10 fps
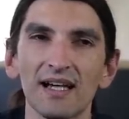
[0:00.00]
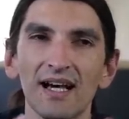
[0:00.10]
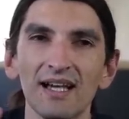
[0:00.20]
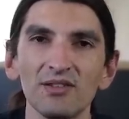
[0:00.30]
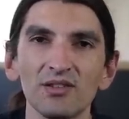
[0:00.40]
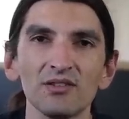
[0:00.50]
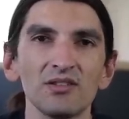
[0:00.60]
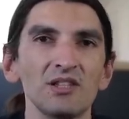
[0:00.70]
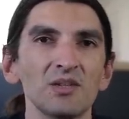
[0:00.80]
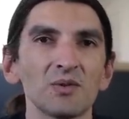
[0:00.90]
I don't
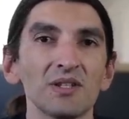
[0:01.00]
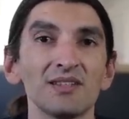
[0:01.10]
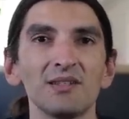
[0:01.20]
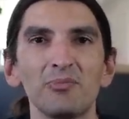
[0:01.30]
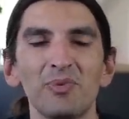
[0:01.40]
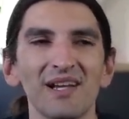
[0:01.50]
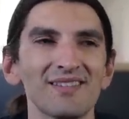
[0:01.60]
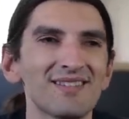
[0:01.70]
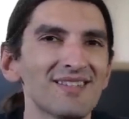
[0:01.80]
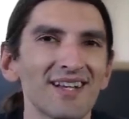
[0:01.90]
know. It
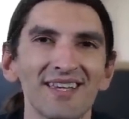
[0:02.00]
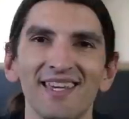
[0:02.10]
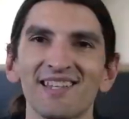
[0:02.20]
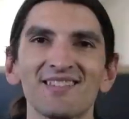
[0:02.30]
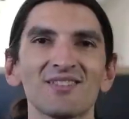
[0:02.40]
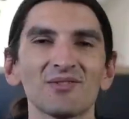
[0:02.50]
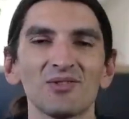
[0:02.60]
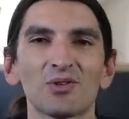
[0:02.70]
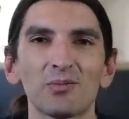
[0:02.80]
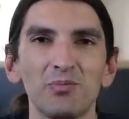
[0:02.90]
depends, I guess, on
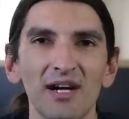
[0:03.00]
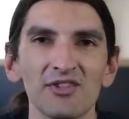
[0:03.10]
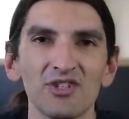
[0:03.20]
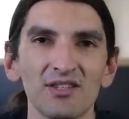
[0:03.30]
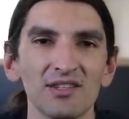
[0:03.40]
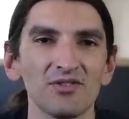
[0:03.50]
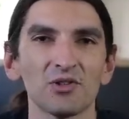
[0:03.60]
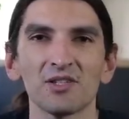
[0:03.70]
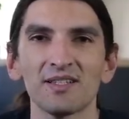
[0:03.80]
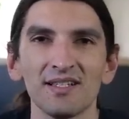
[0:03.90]
your budget and
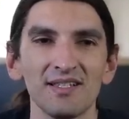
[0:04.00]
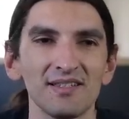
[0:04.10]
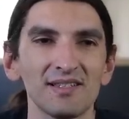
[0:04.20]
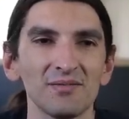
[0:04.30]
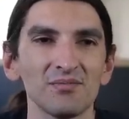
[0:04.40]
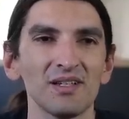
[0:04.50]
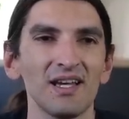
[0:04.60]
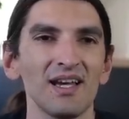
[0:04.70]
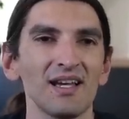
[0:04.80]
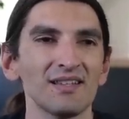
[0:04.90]
your system
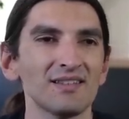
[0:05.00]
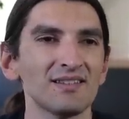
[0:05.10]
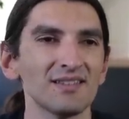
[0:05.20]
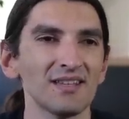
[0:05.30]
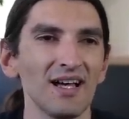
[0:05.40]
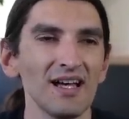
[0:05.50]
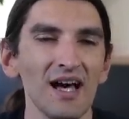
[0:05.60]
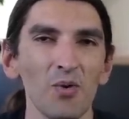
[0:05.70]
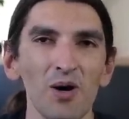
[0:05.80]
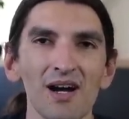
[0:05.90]
and
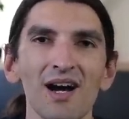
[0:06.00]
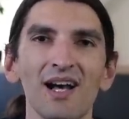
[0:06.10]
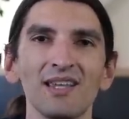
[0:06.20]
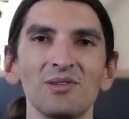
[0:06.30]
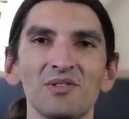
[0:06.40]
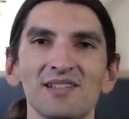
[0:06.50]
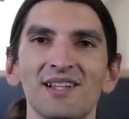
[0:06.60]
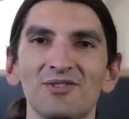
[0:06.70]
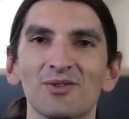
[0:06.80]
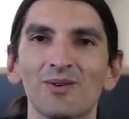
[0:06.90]
how high you
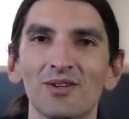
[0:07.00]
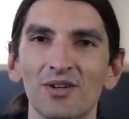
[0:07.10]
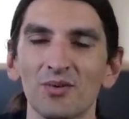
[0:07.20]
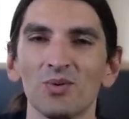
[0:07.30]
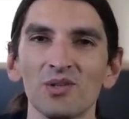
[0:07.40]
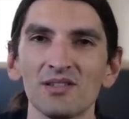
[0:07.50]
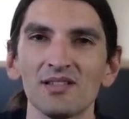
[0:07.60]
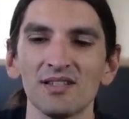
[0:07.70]
set your goals.